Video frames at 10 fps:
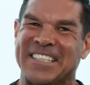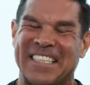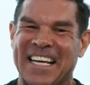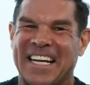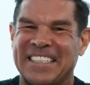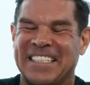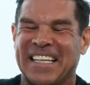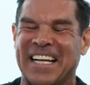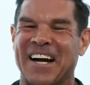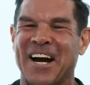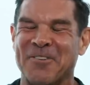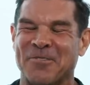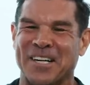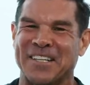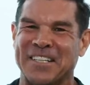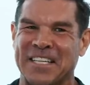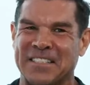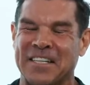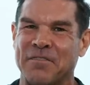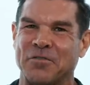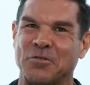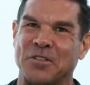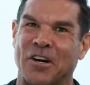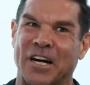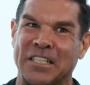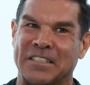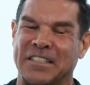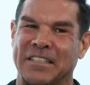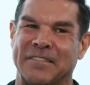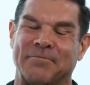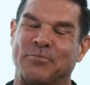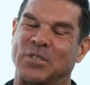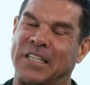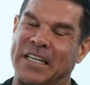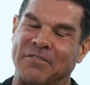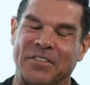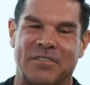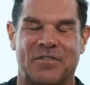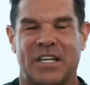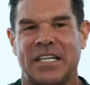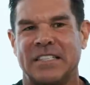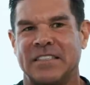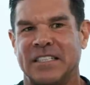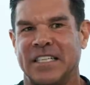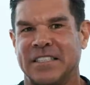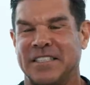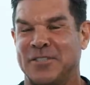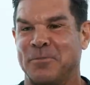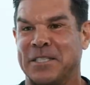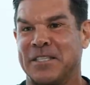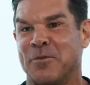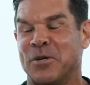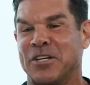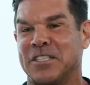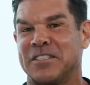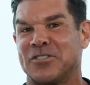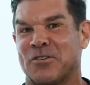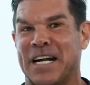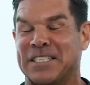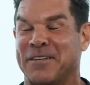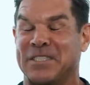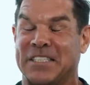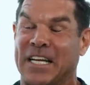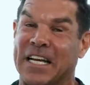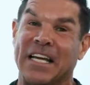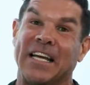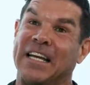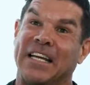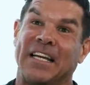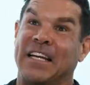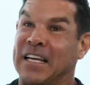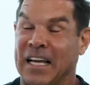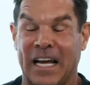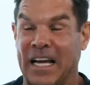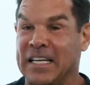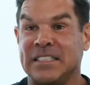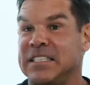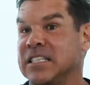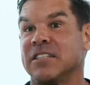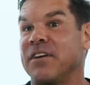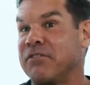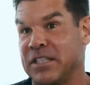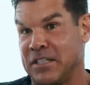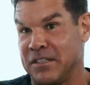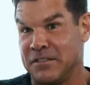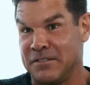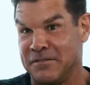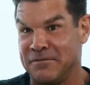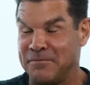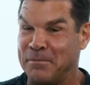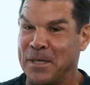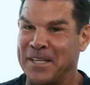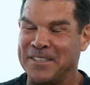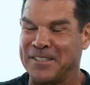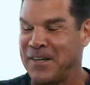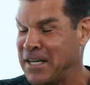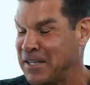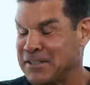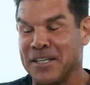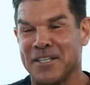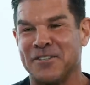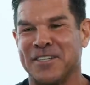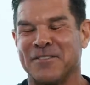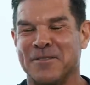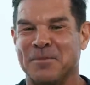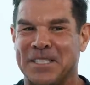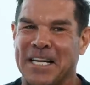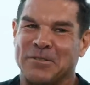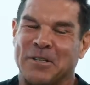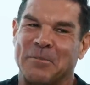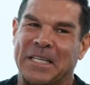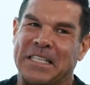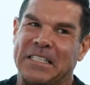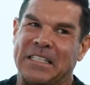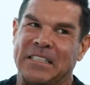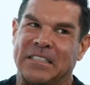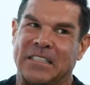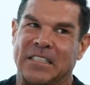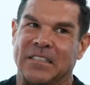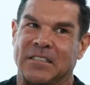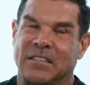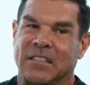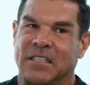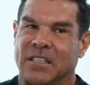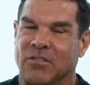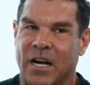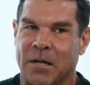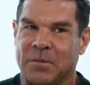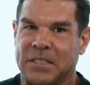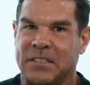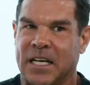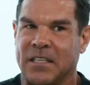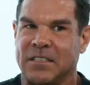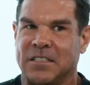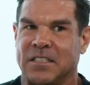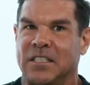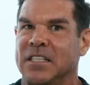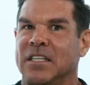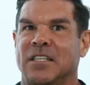all day and I did like a hard workout yesterday, flew to Austin and was late for the flight and didn't get to eat. So by the time we got to scratch, I was like, I need six of everything. But so I ate a ton of cucumbers, but that's what I mean. He, he's, he's incredibly intelligent